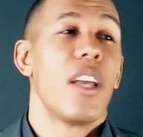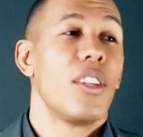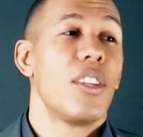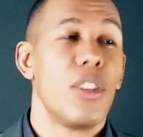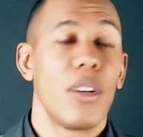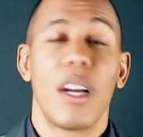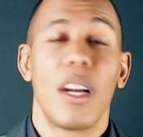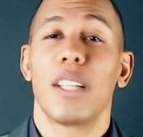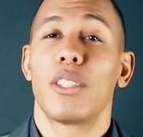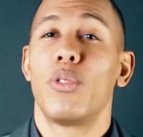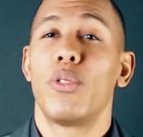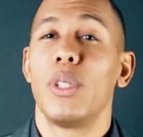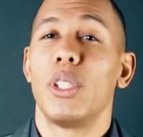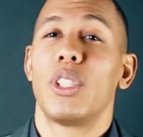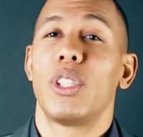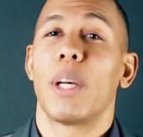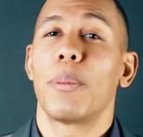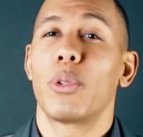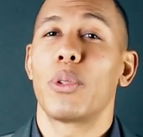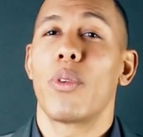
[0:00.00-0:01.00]
You got three
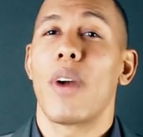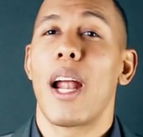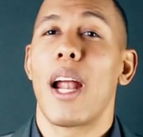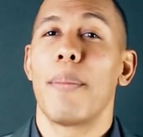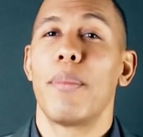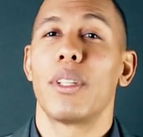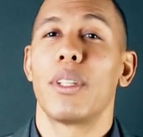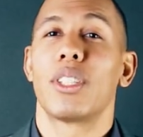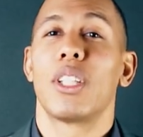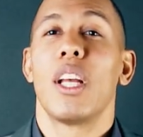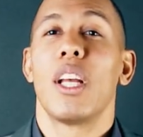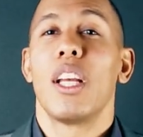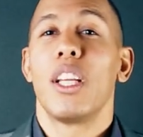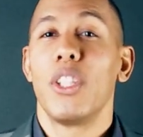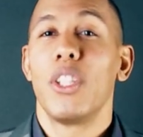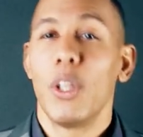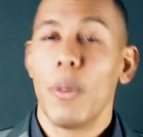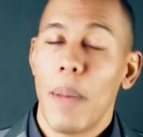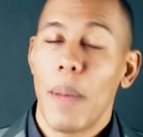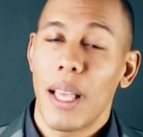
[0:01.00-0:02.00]
subscribers.
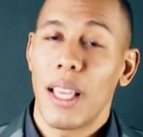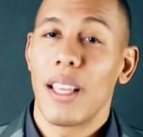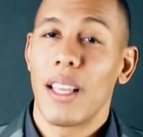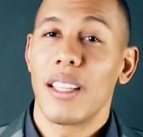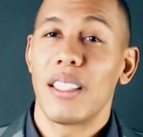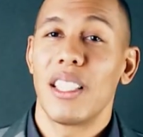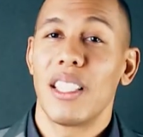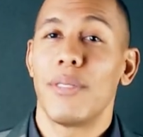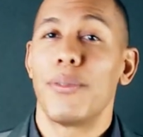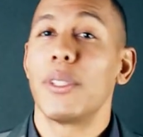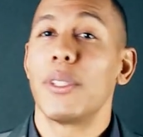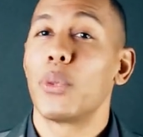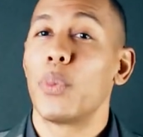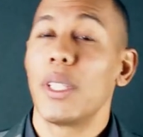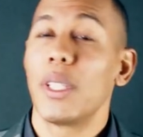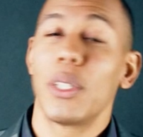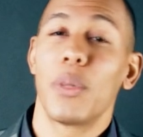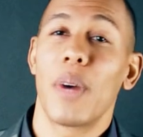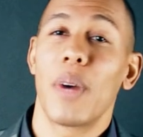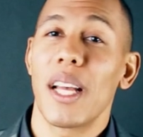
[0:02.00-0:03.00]
You making a difference
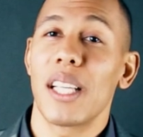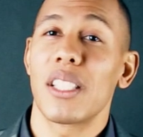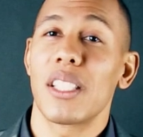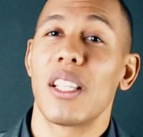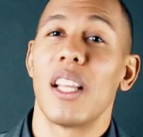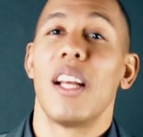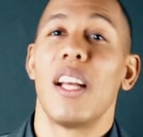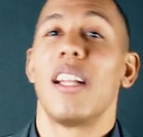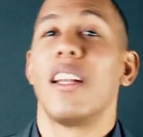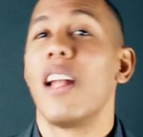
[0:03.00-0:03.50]
with the rest.